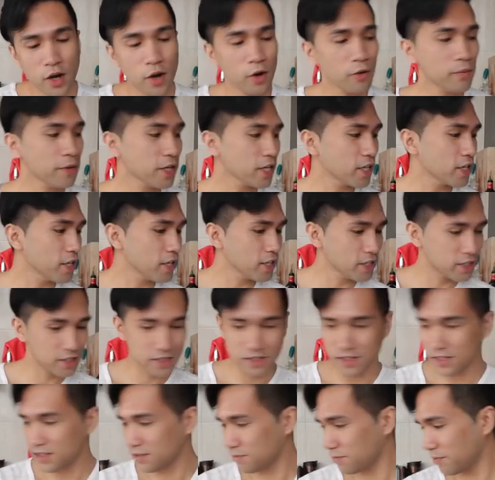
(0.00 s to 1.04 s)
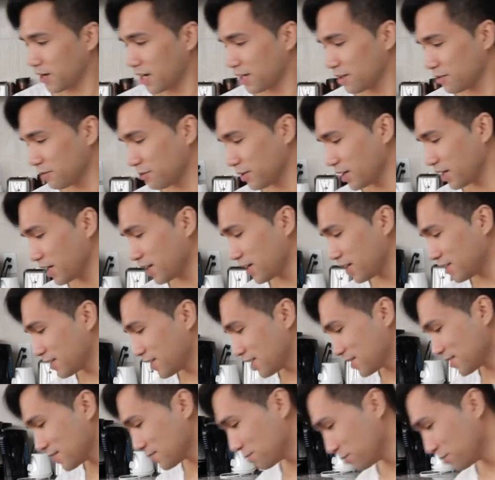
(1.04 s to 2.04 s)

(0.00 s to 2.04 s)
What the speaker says: Oh my god! By the way, this